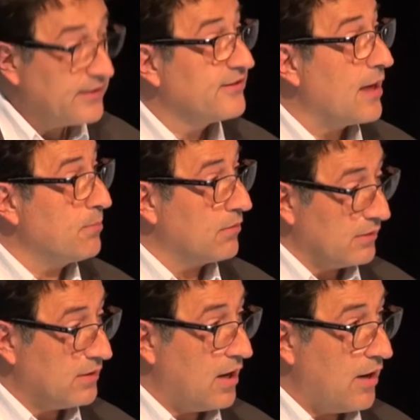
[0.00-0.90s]

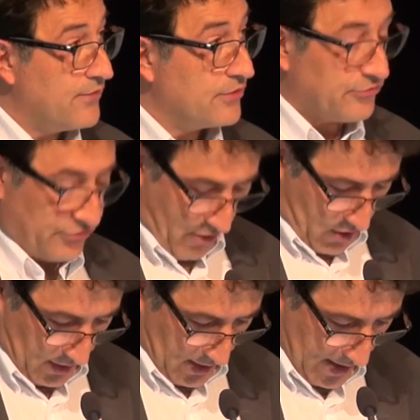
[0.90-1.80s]
example of the
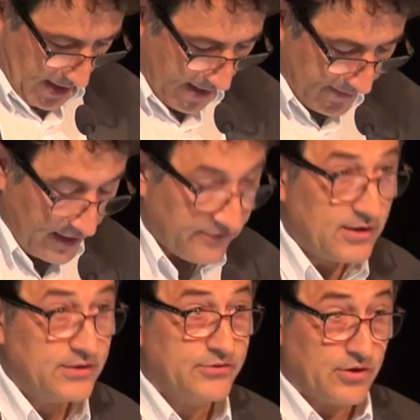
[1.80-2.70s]
strong and
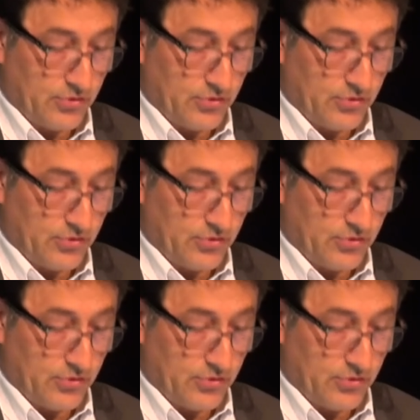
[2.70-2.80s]
excellent